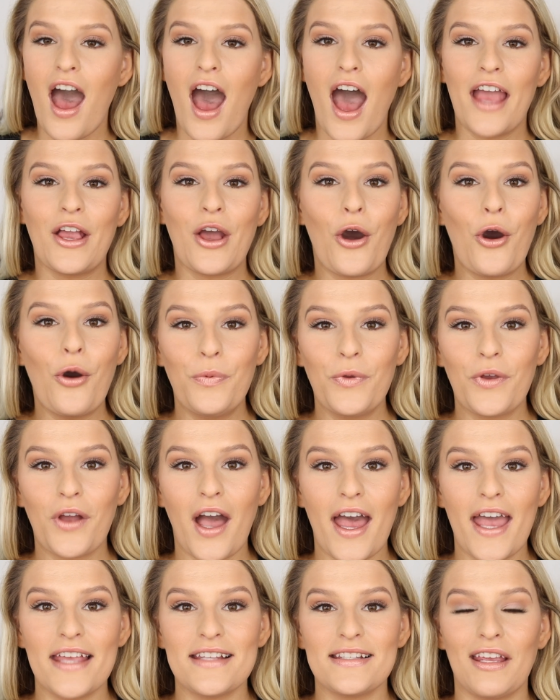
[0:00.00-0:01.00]
I hope you
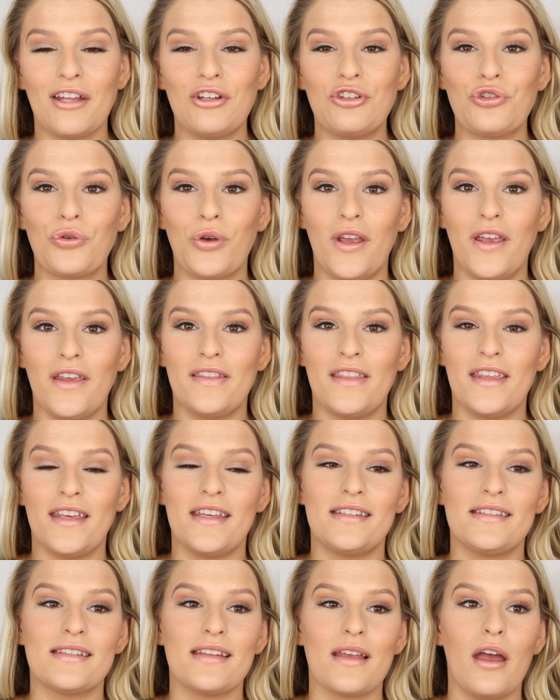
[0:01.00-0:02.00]
guys enjoyed
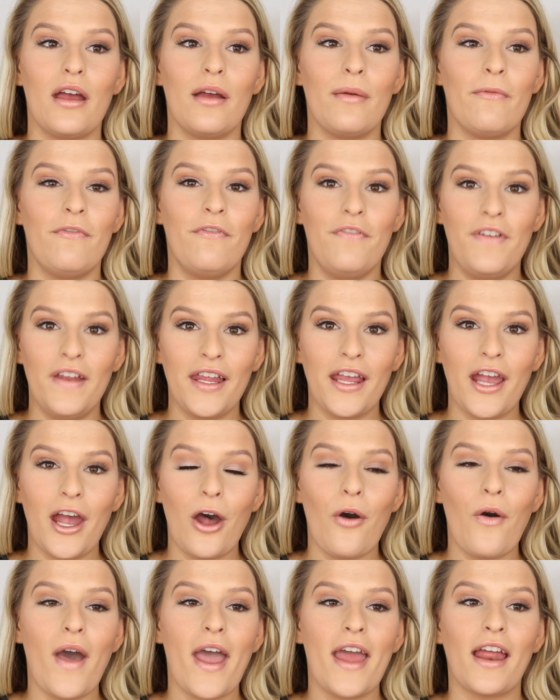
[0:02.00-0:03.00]
this
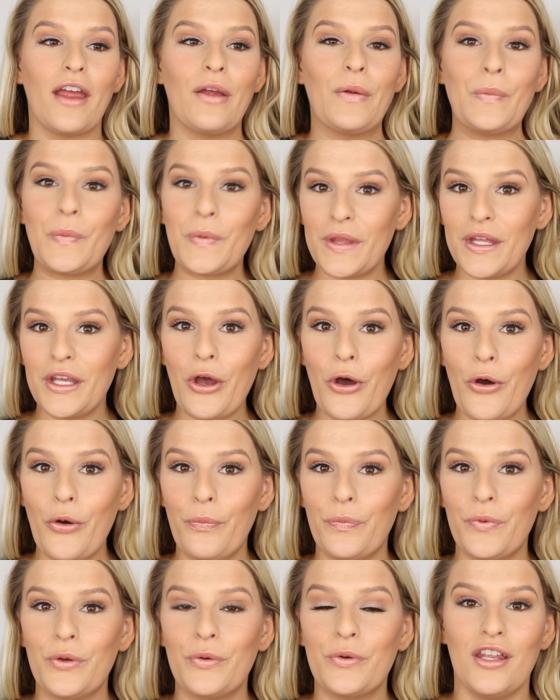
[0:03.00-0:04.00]
video and I really
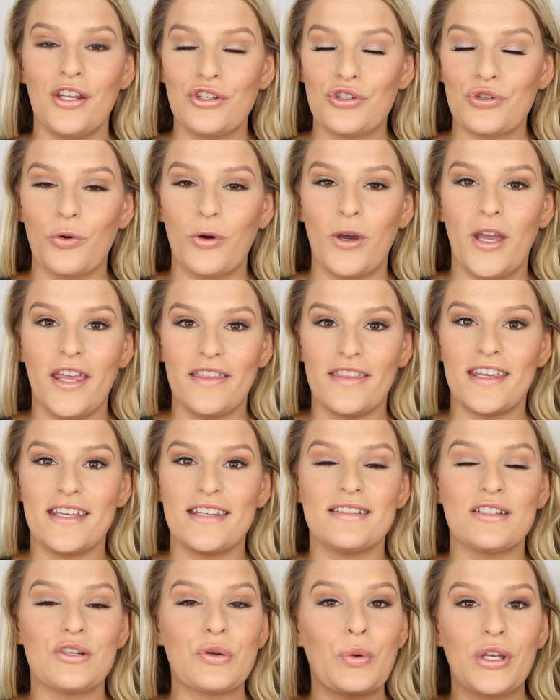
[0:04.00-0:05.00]
hope you enjoy
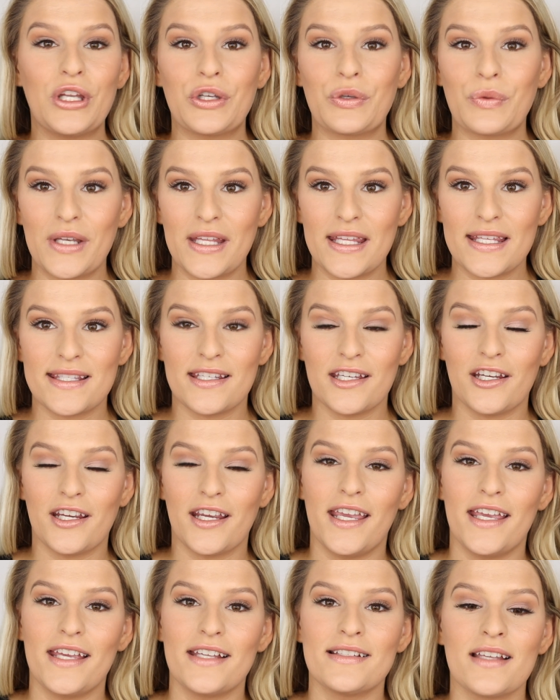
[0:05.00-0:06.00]
this 2020
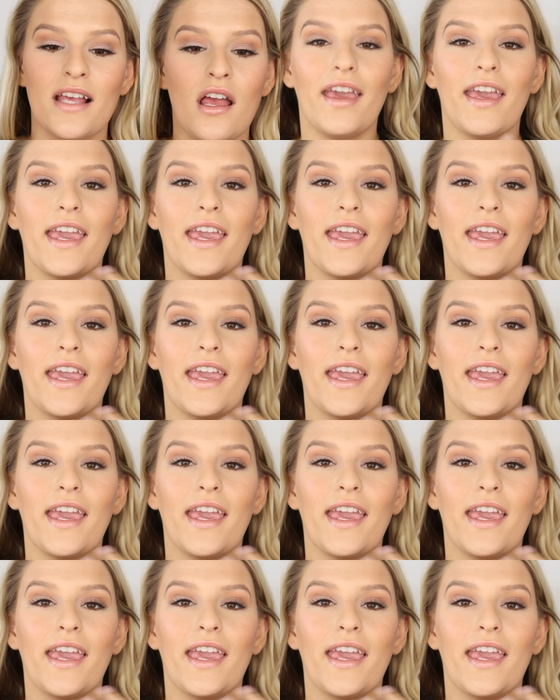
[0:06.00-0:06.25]
series.